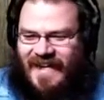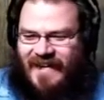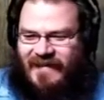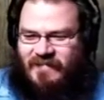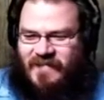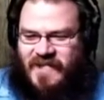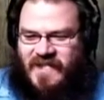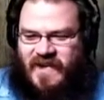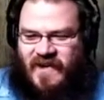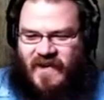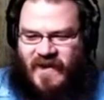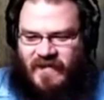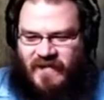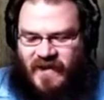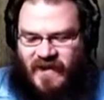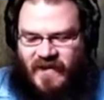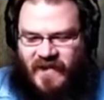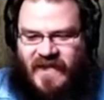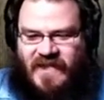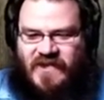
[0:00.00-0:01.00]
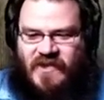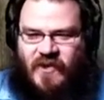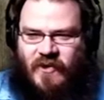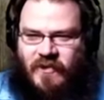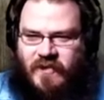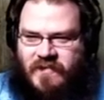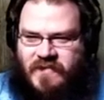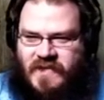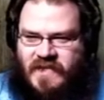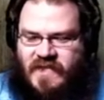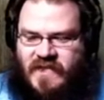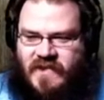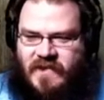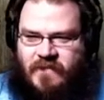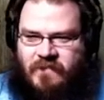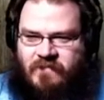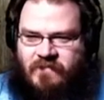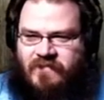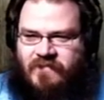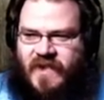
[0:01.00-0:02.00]
So I figured that's what we would do.
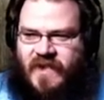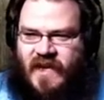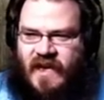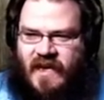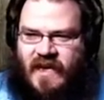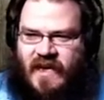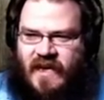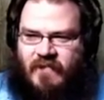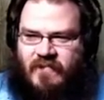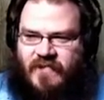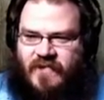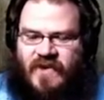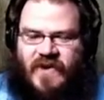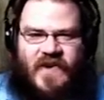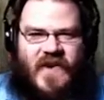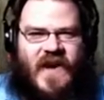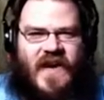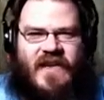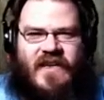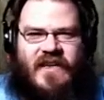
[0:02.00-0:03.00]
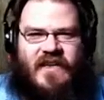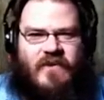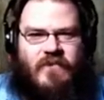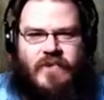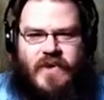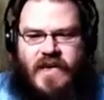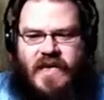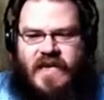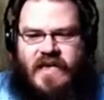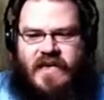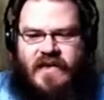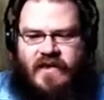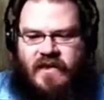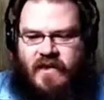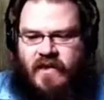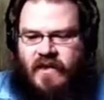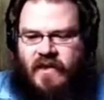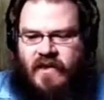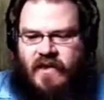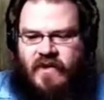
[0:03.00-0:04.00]
They're not gonna be
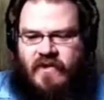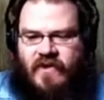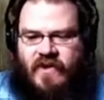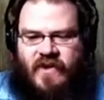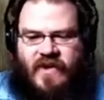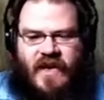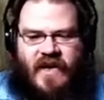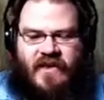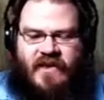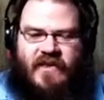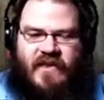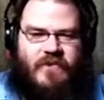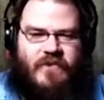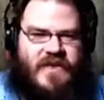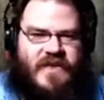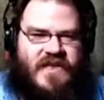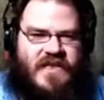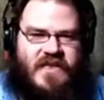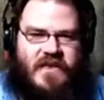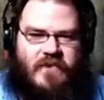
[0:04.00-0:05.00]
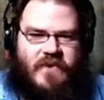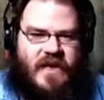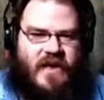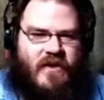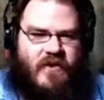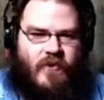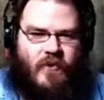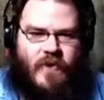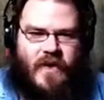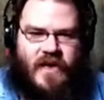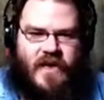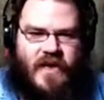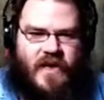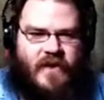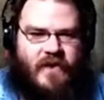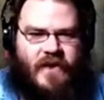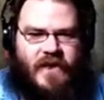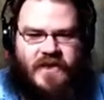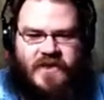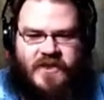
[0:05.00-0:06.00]
some kind of rare,
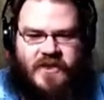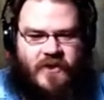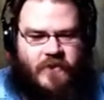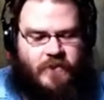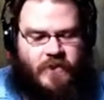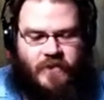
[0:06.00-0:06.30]
like super